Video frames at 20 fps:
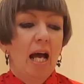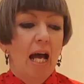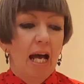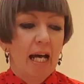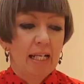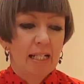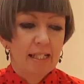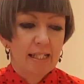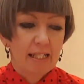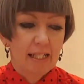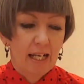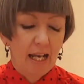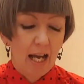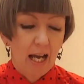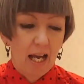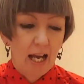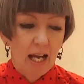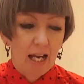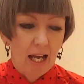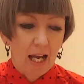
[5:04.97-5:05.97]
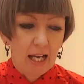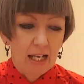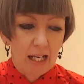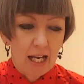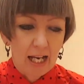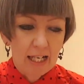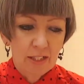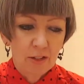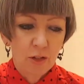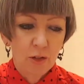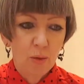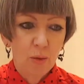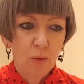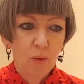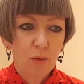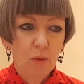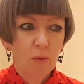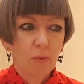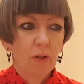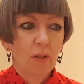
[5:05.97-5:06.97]
and I
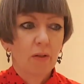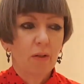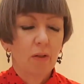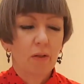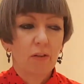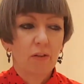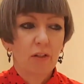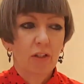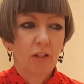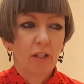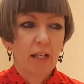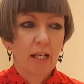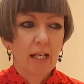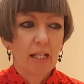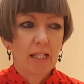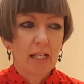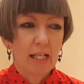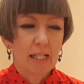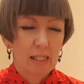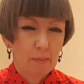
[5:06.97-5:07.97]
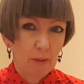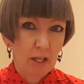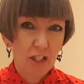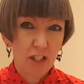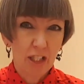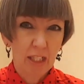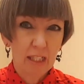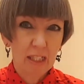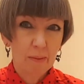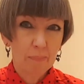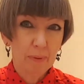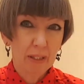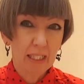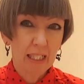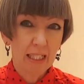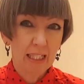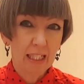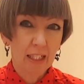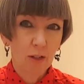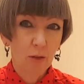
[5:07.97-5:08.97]
know, especially in the
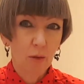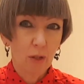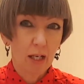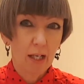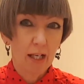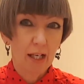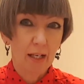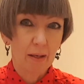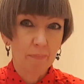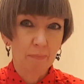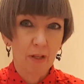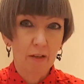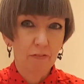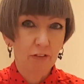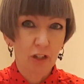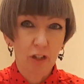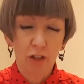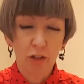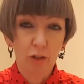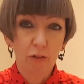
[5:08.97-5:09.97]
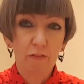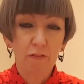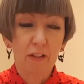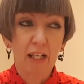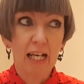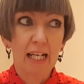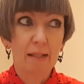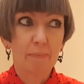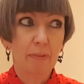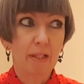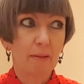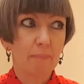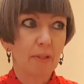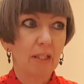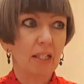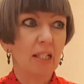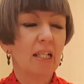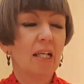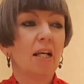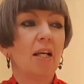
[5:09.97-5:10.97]
beginning, if you're a new fly
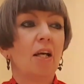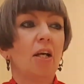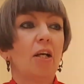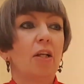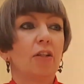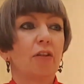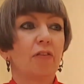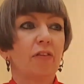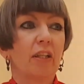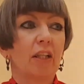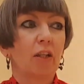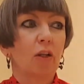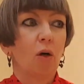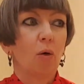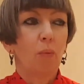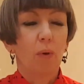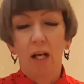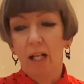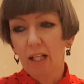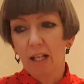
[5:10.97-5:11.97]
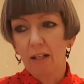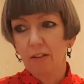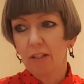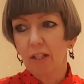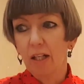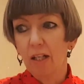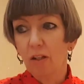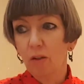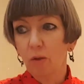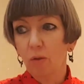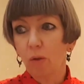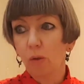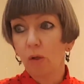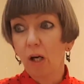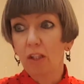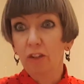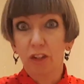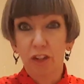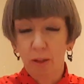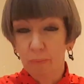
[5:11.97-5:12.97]
baby, you think,
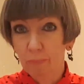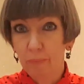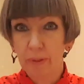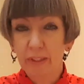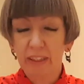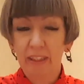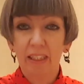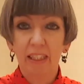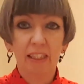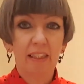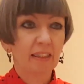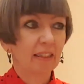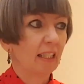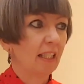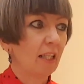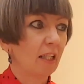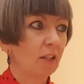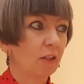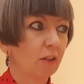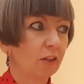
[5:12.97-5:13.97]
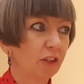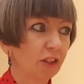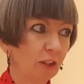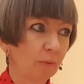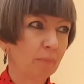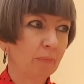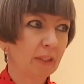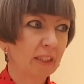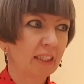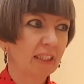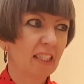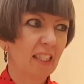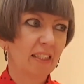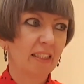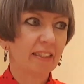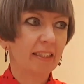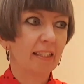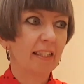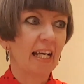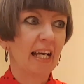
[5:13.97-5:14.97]
I'll jump into this and I'll jump
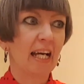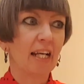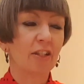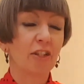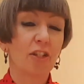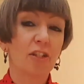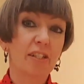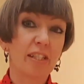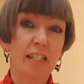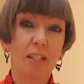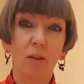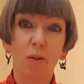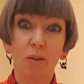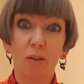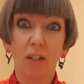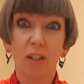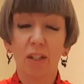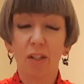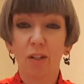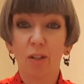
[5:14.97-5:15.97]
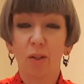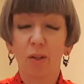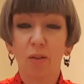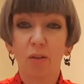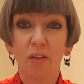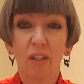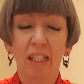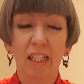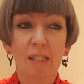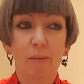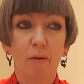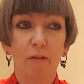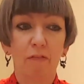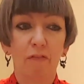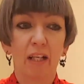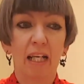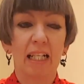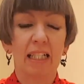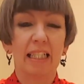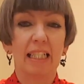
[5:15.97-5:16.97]
into that, and you see all the good things about
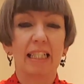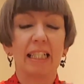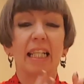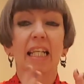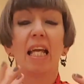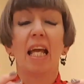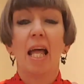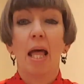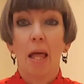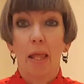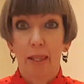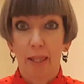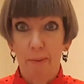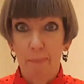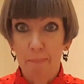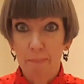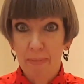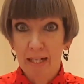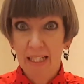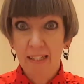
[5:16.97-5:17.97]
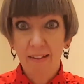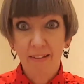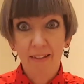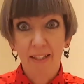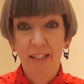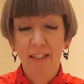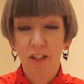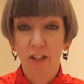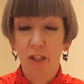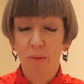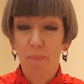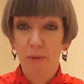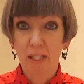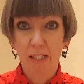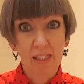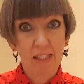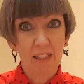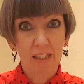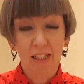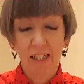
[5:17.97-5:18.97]
Flylady. The main thing that you
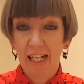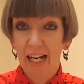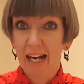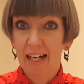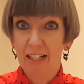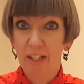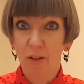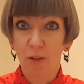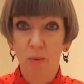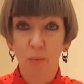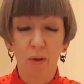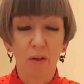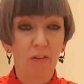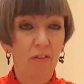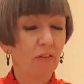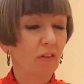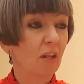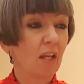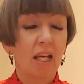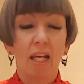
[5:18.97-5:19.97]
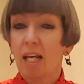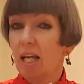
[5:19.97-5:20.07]
must carry on with,